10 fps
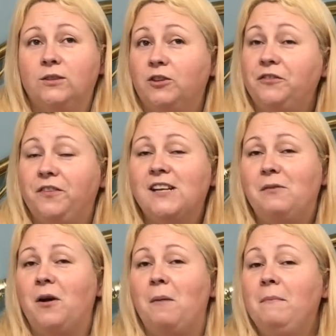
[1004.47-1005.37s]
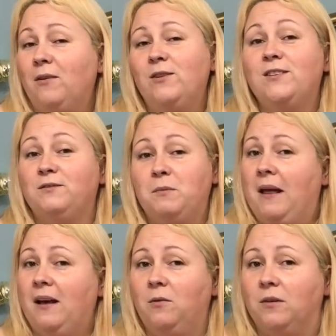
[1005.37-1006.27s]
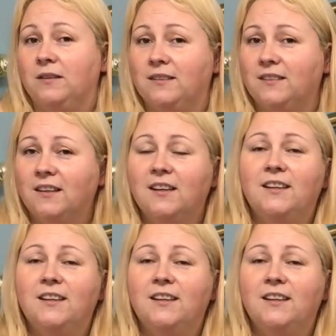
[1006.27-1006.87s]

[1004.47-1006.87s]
or it feels like we've got millions of the black ones.